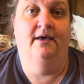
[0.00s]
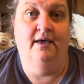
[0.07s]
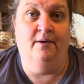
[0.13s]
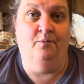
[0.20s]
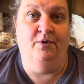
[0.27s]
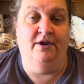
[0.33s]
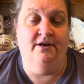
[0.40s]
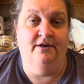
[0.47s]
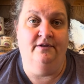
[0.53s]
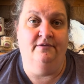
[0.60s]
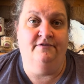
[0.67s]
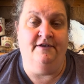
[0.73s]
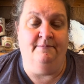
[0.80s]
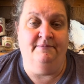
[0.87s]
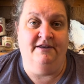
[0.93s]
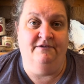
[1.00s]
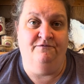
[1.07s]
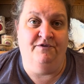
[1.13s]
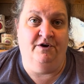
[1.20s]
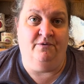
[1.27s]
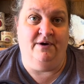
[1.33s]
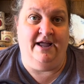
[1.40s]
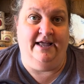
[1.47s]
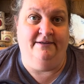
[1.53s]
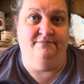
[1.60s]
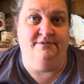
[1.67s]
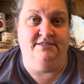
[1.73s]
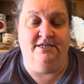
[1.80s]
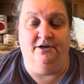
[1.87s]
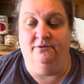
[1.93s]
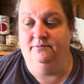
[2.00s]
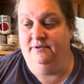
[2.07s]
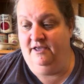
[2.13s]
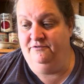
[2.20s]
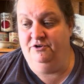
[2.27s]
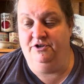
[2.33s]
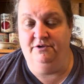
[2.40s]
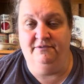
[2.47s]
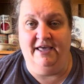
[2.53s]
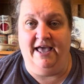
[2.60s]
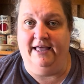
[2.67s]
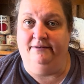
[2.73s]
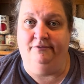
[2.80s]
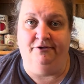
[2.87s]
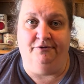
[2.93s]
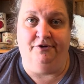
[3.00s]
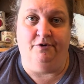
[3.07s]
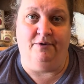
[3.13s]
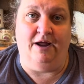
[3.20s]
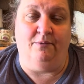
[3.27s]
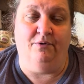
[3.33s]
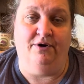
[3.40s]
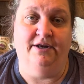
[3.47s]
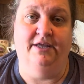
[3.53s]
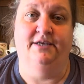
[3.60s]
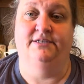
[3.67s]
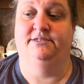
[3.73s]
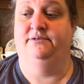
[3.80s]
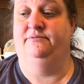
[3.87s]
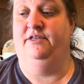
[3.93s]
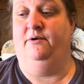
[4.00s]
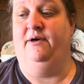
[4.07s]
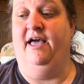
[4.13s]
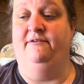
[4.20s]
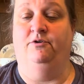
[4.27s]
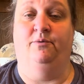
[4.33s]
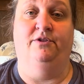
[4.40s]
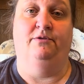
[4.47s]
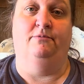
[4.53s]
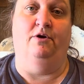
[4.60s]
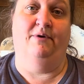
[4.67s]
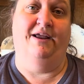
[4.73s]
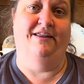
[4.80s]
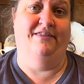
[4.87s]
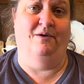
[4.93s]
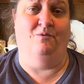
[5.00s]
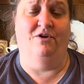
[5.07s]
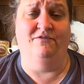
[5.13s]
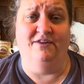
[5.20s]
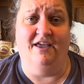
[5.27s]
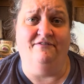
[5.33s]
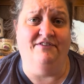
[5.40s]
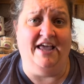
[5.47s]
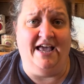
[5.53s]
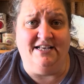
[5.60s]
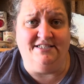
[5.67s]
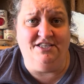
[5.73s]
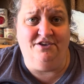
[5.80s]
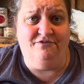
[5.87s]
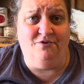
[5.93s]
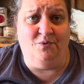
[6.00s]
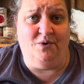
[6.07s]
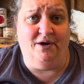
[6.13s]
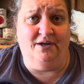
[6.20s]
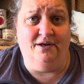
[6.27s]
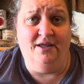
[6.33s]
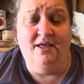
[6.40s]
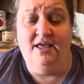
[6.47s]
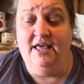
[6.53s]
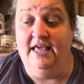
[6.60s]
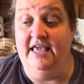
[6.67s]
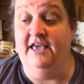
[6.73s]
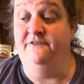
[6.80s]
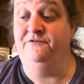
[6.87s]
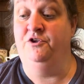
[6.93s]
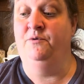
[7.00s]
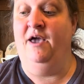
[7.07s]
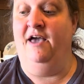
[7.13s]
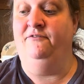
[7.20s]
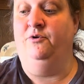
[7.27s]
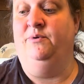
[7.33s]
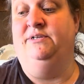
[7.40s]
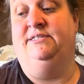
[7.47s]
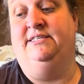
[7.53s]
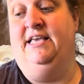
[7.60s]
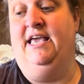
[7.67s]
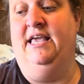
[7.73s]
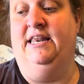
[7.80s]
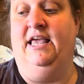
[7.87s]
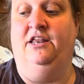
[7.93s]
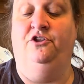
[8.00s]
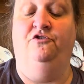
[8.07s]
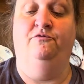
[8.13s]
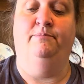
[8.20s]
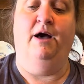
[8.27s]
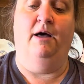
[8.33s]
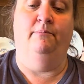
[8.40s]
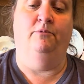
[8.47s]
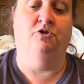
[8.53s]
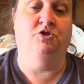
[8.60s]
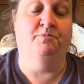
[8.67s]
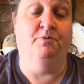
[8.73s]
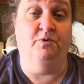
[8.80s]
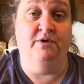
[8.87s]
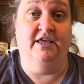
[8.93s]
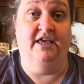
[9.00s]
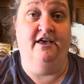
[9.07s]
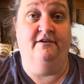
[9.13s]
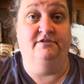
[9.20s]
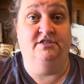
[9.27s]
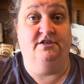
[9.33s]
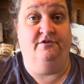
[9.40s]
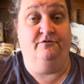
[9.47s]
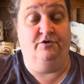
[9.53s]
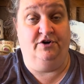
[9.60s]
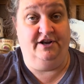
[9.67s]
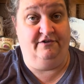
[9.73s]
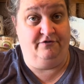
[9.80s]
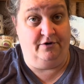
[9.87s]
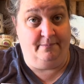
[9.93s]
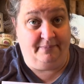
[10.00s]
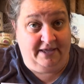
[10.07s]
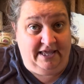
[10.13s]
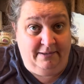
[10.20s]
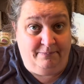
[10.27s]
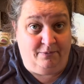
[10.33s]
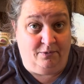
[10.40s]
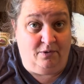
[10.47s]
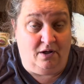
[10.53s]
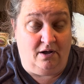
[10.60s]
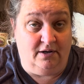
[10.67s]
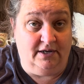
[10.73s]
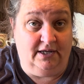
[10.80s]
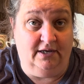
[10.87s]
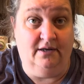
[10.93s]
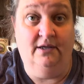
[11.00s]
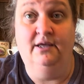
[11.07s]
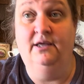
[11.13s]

when something didn't fit right. So if you do that, you'll know right where it is. They'll have it with them already. They won't even have to ask you for it. If you have a receipt and you've bought multiple gifts for different people on it,